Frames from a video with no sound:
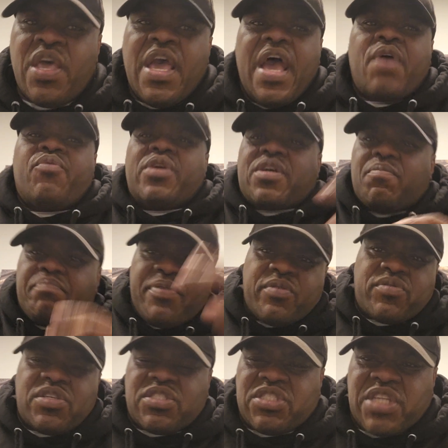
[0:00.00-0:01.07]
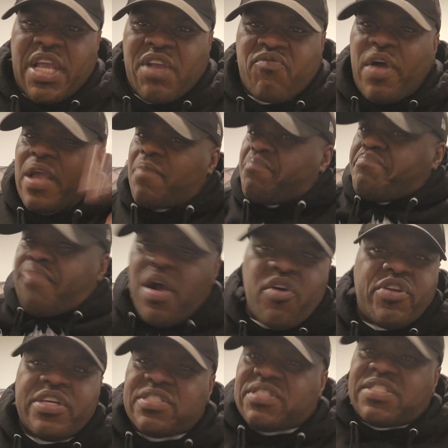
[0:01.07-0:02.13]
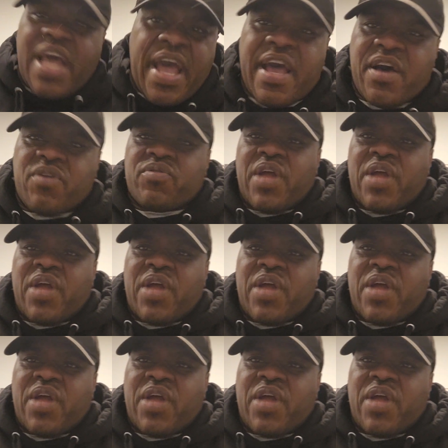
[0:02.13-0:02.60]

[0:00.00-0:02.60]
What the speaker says: And we could build this thing right. Burn it down.